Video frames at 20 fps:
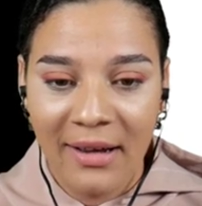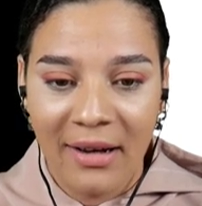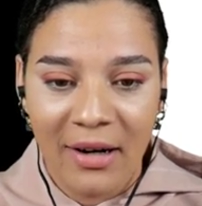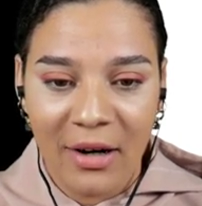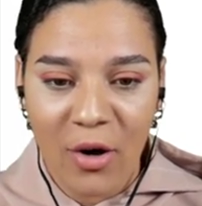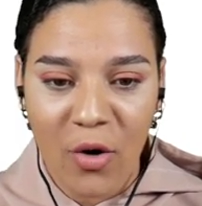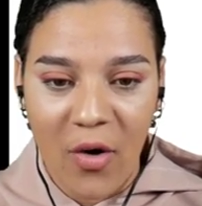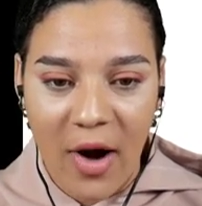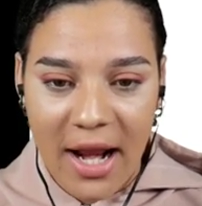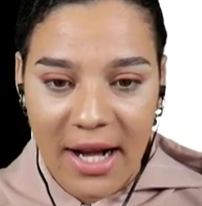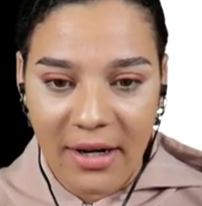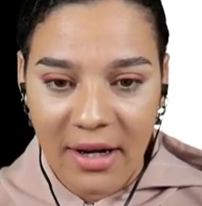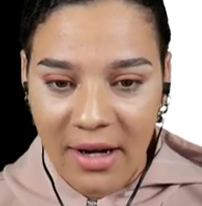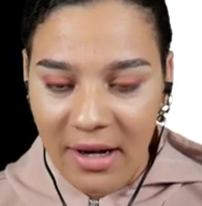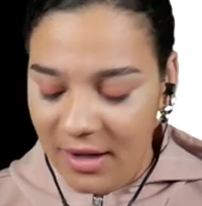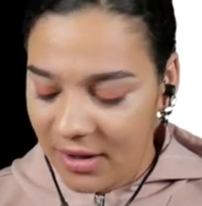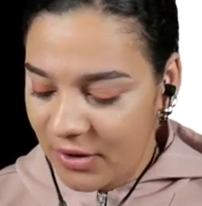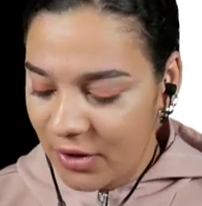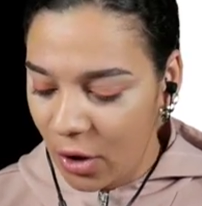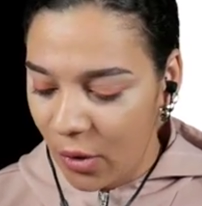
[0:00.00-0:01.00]
All right,
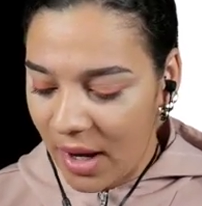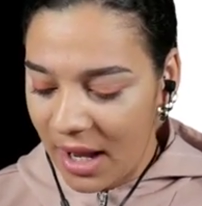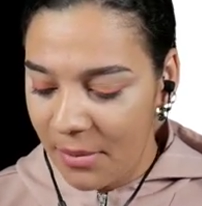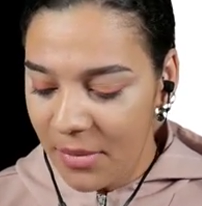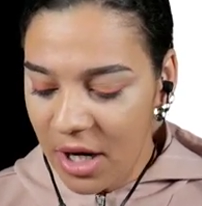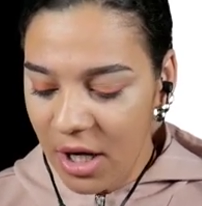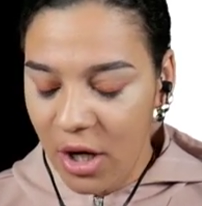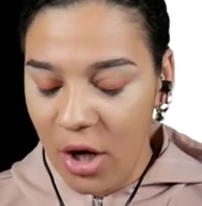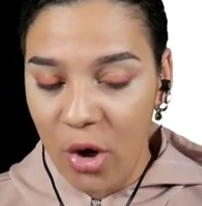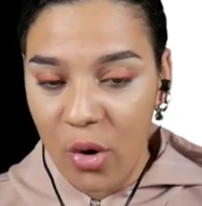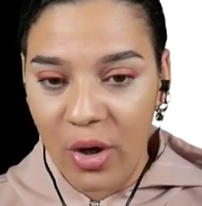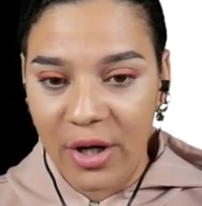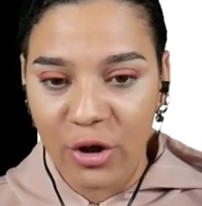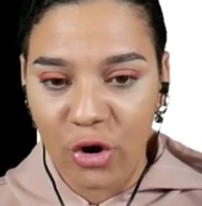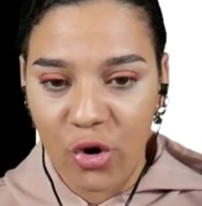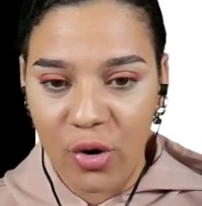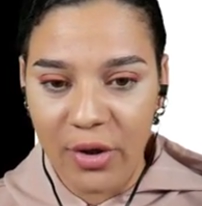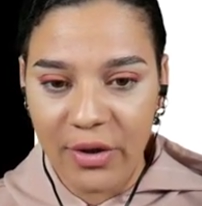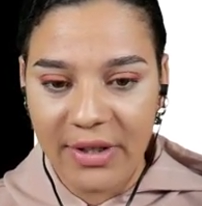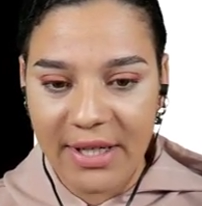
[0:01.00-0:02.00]
so I'm going to go
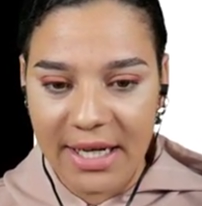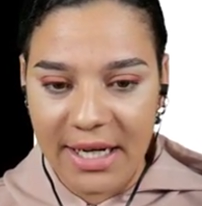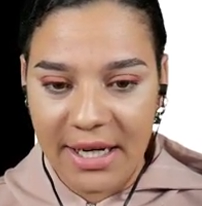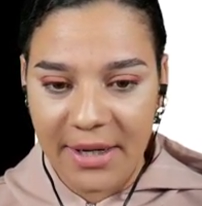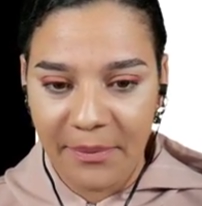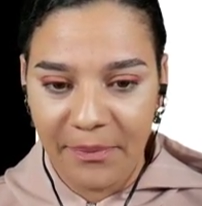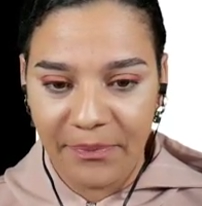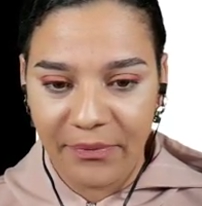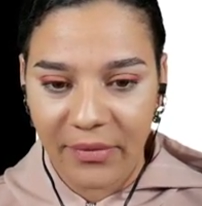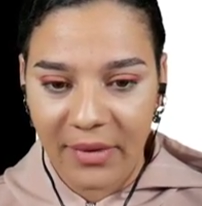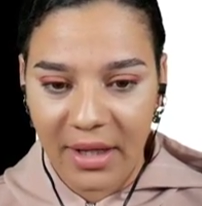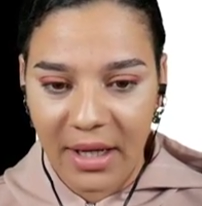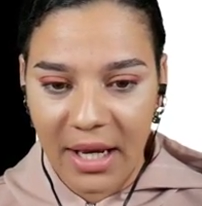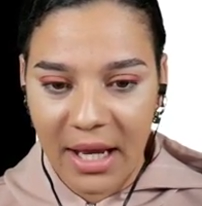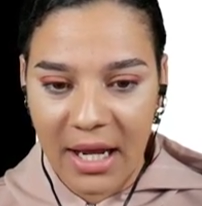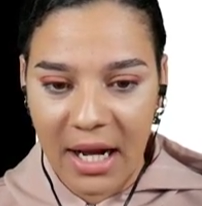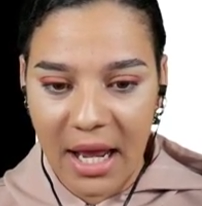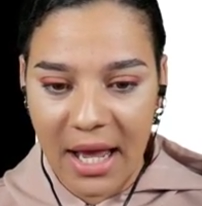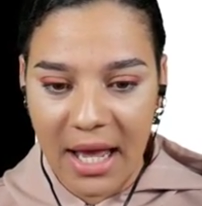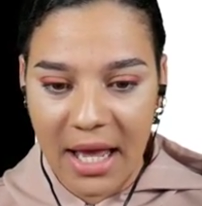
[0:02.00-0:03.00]
Control T
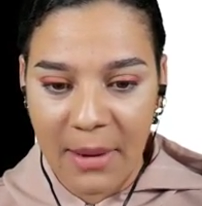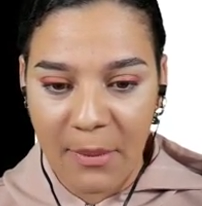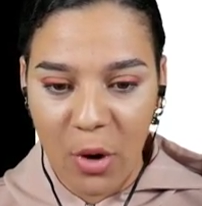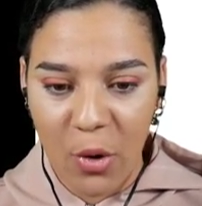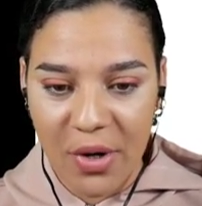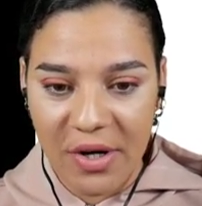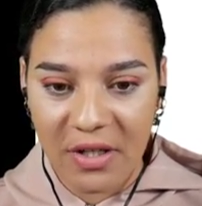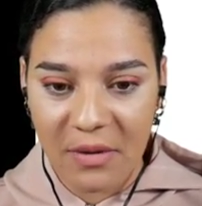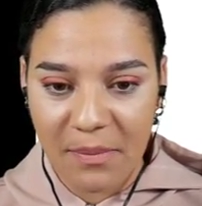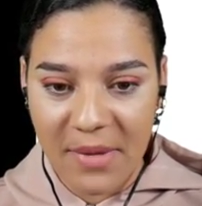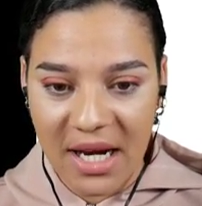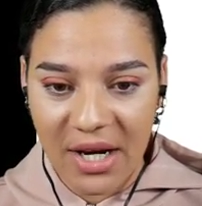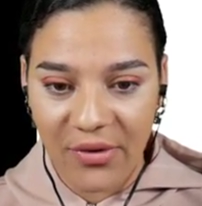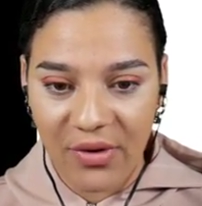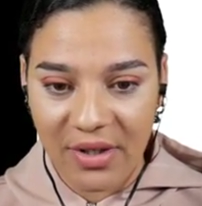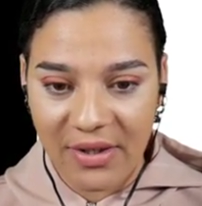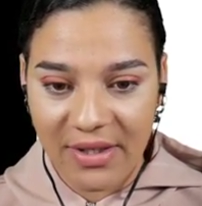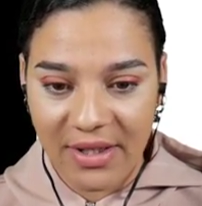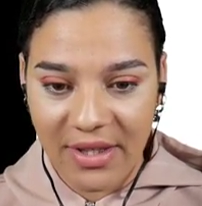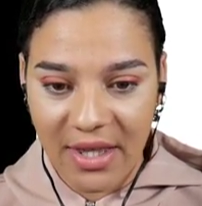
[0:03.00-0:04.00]
and I'm going to make
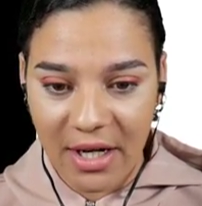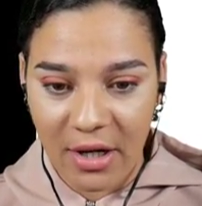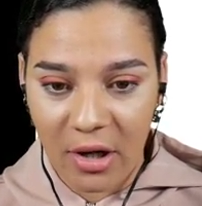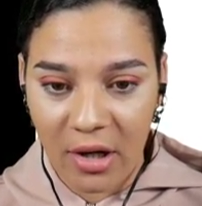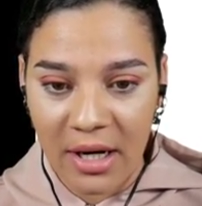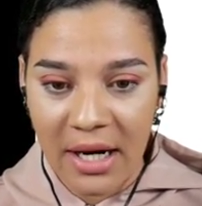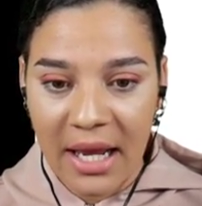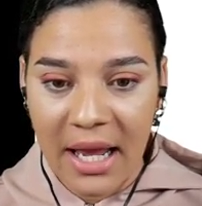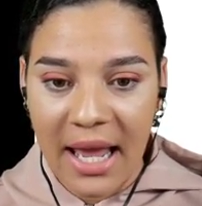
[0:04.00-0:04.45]
this thinner.